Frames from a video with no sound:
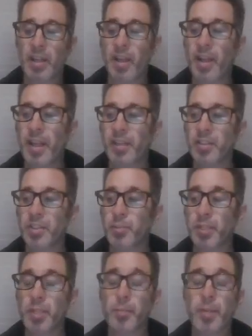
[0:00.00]
And it's
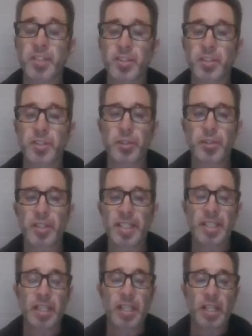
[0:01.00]
been an amazing
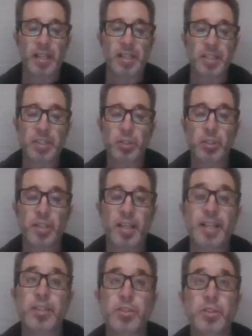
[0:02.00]
journey. And in
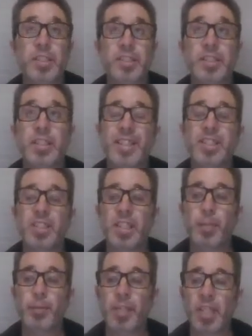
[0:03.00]

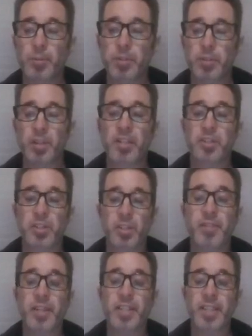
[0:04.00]
2019, I became
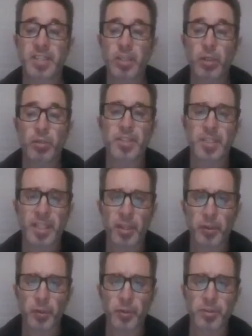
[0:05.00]
certified as a holistic
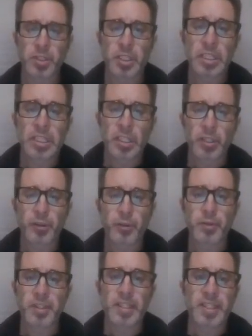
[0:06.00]
health coach
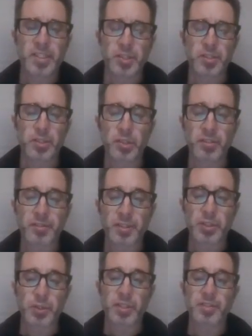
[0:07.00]
through the Institute for
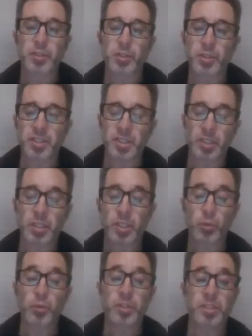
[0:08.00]
Integrative Nutrition,
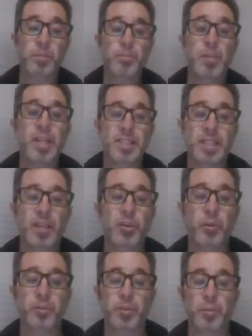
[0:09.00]
which is an amazing
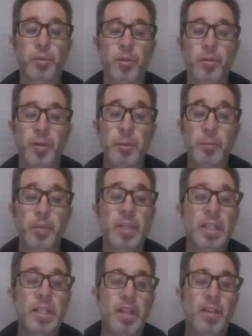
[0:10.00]
health coaching program
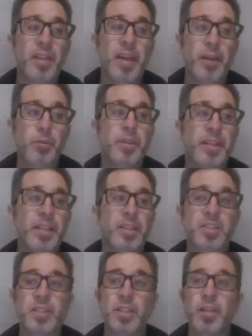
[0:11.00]
that really
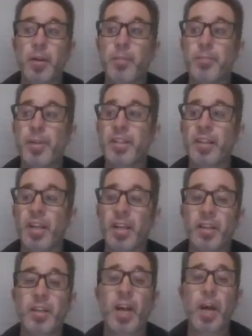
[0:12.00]
does
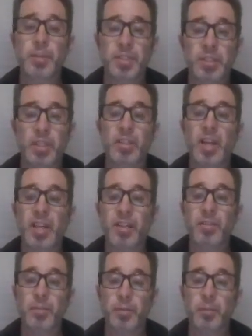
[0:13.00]
encompasses a lot
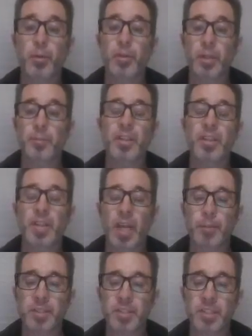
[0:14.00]
of the program
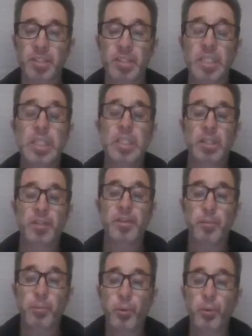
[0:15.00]
encompasses
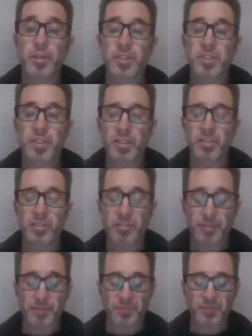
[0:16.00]
the importance
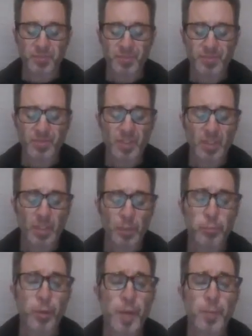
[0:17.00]
of
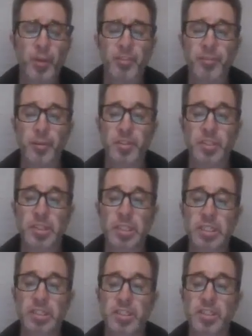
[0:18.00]
primary foods,
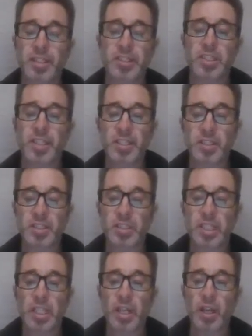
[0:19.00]
such as
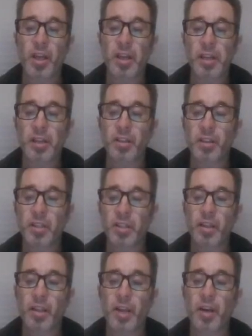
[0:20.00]

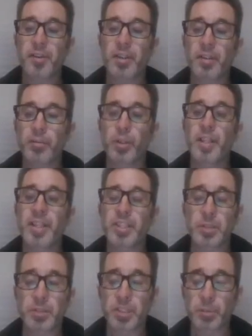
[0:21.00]
healthy
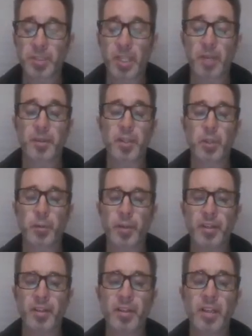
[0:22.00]
relationships, healthy
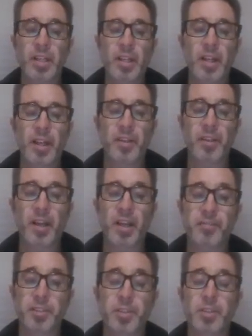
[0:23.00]
career,
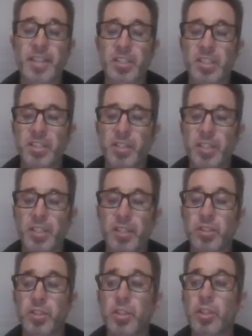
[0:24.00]
physical activities,